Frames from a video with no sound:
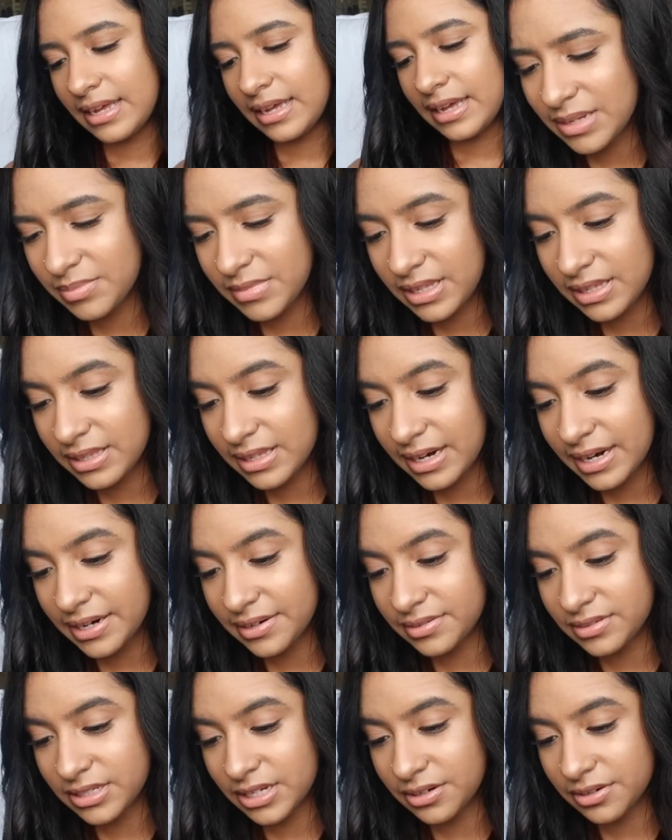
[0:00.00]
Same thing that I
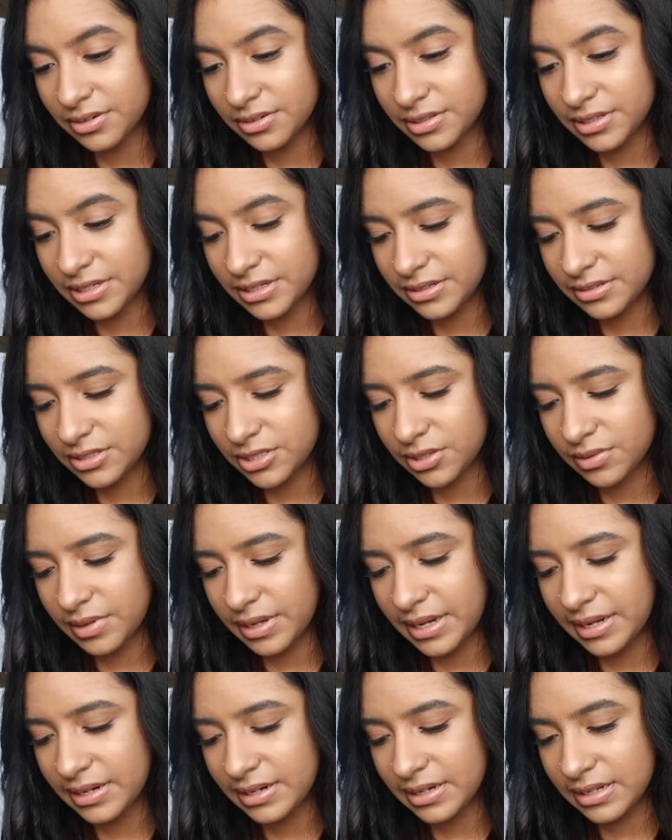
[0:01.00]
said earlier. So
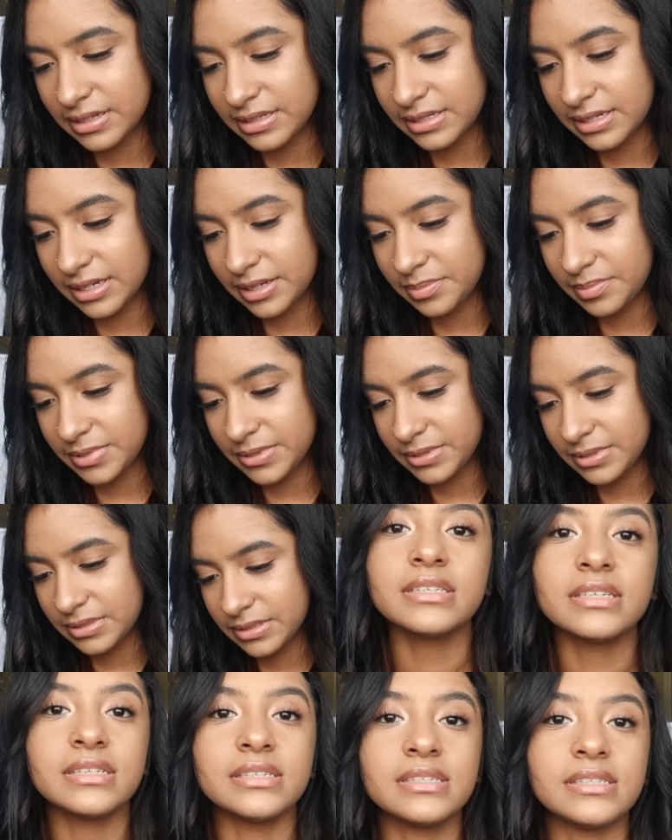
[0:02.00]
editing tips.
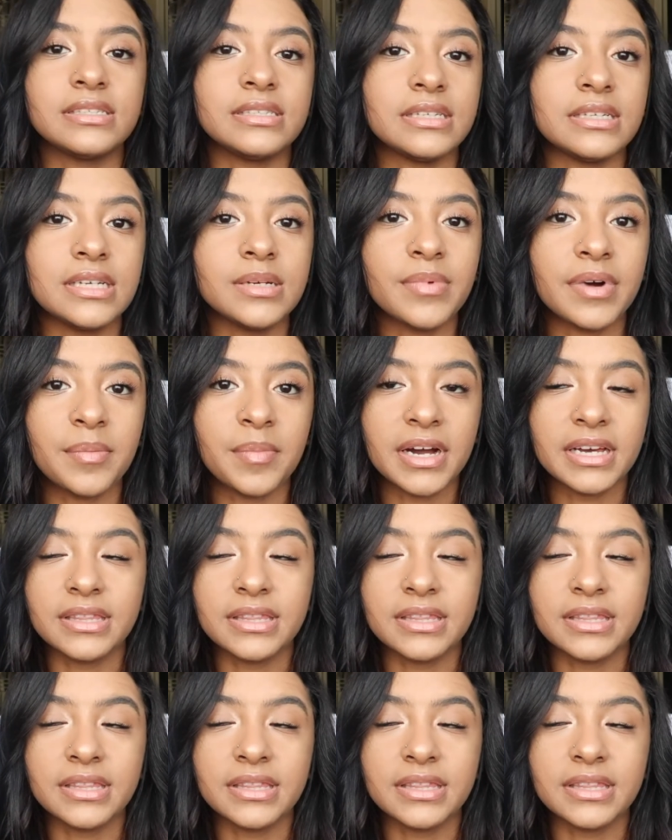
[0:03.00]
You can see by my